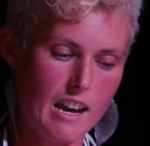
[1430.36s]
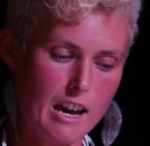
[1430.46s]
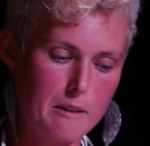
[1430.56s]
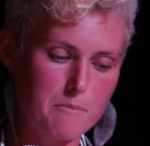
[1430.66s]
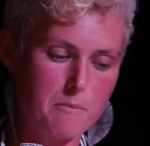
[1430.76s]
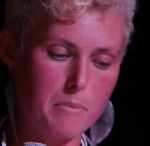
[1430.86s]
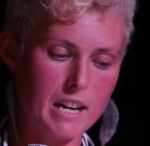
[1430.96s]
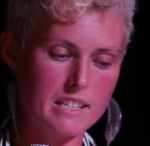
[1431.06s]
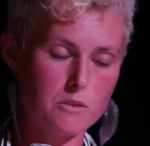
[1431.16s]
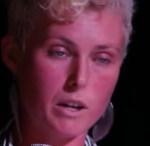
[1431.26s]

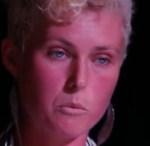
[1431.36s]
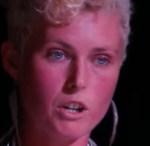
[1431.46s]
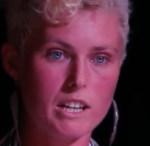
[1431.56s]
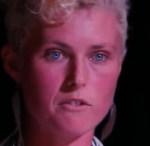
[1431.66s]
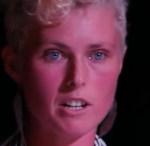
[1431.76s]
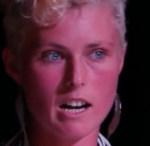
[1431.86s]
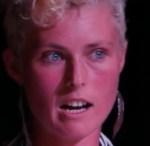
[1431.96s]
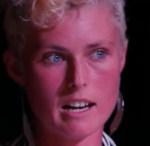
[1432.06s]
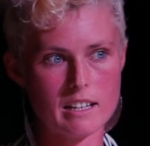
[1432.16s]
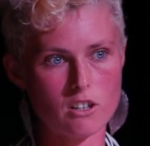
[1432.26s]
But we're working very
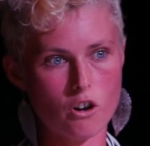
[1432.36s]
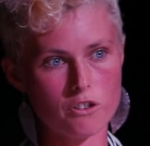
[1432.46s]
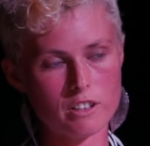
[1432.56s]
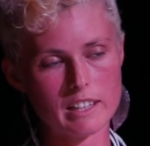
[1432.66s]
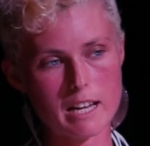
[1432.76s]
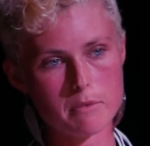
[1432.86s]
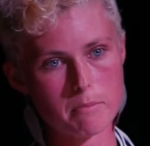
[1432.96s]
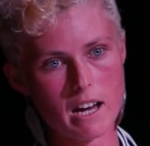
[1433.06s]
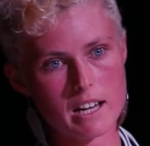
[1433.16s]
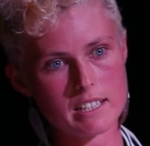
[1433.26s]
hard on the Labor
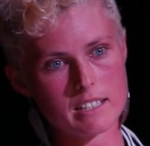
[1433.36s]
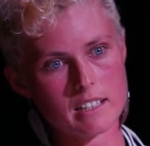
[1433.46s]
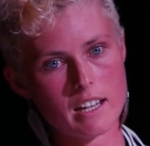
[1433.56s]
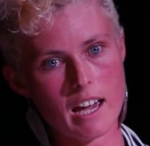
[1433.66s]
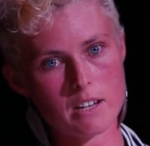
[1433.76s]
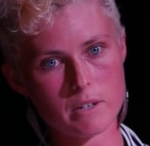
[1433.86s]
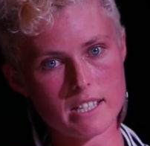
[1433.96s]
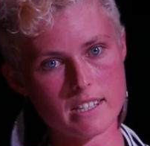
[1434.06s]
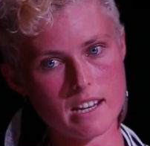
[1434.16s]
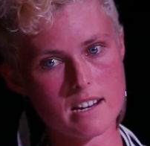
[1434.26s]
Party and we're
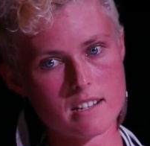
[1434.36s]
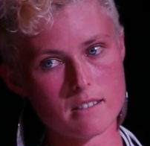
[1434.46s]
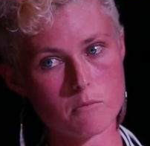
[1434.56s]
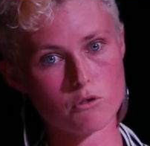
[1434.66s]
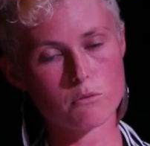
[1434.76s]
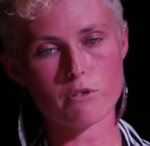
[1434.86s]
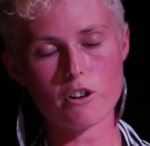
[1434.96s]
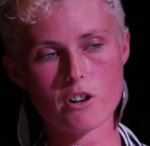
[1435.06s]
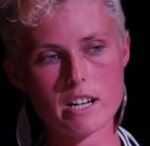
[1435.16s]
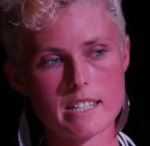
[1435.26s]
seeing some good
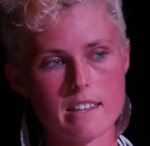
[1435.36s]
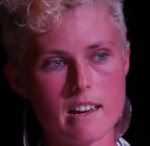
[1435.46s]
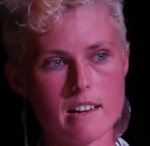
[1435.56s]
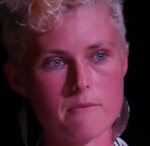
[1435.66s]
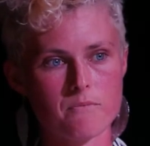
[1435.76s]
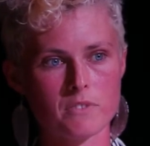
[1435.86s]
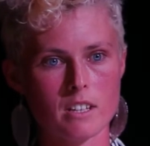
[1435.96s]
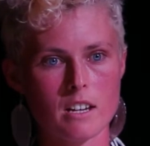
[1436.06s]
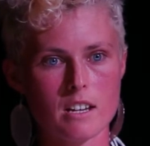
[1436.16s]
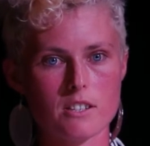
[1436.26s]
progress there.
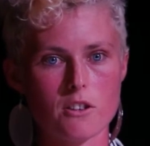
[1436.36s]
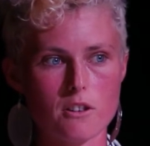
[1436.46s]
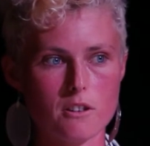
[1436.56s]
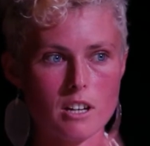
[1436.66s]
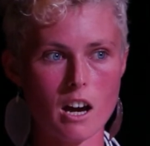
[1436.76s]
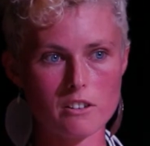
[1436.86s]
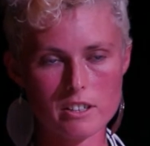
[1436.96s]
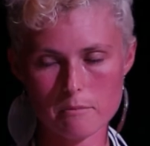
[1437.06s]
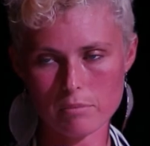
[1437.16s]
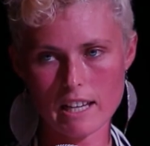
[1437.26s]
So the
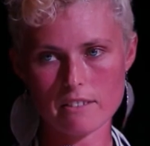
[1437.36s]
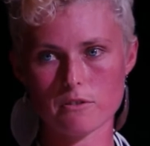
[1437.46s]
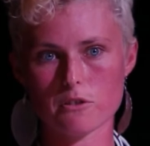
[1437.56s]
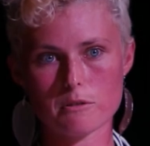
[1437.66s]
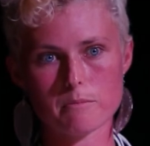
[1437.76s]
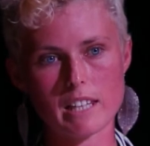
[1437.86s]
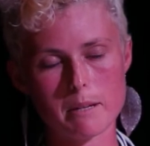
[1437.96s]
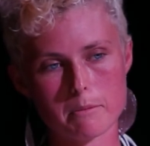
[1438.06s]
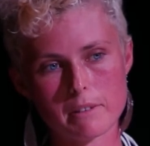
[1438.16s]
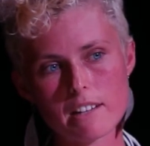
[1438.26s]
current platform,
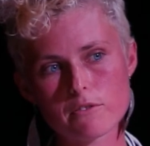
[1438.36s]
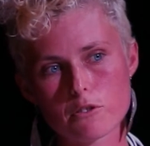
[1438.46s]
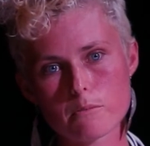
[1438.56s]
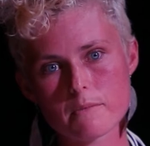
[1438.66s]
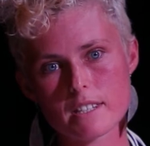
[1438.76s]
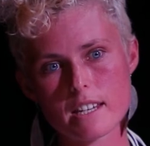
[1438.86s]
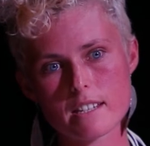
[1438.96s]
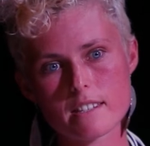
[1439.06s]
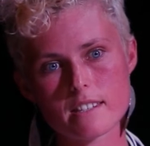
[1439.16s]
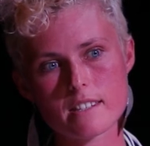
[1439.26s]
Labor platform,
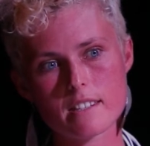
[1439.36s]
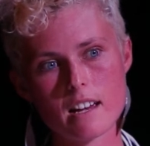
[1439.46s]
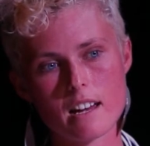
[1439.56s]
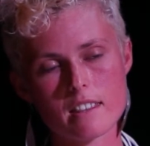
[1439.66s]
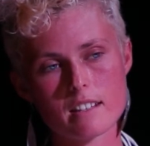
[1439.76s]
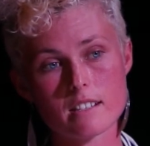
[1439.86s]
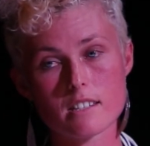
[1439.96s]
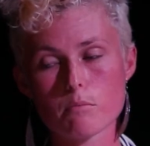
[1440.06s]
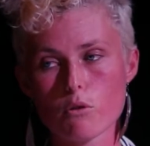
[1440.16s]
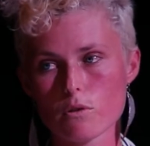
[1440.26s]
says that it
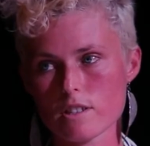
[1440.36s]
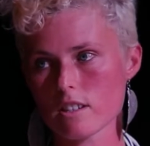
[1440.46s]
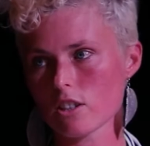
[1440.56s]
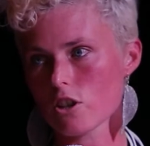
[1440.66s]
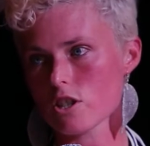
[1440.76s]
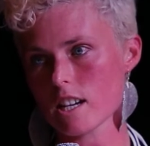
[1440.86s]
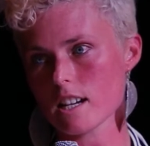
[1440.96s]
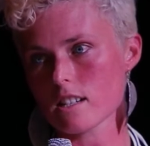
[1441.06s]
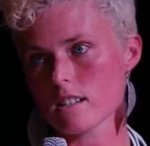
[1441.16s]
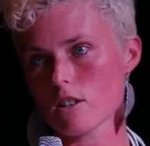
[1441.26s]
supports the
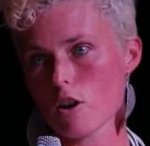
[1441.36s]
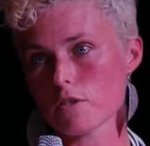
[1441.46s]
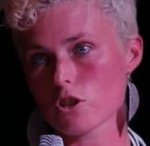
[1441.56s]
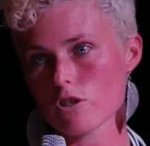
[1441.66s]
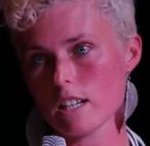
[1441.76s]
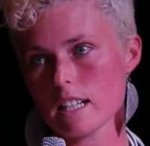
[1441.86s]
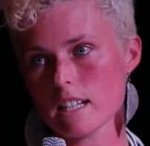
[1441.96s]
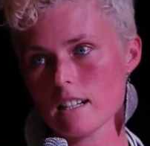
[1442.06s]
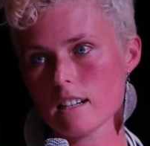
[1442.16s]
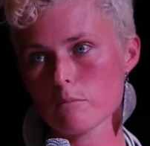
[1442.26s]
negotiation of a
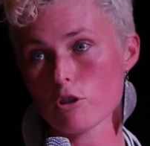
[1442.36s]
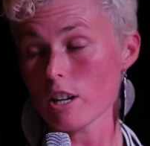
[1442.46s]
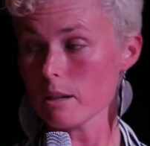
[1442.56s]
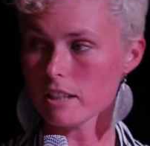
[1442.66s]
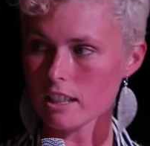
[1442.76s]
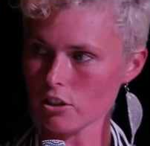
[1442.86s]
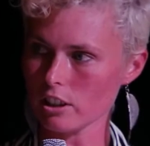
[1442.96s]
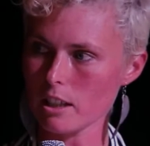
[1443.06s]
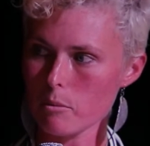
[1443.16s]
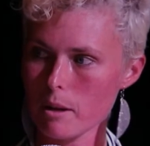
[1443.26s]
treaty prohibiting nuclear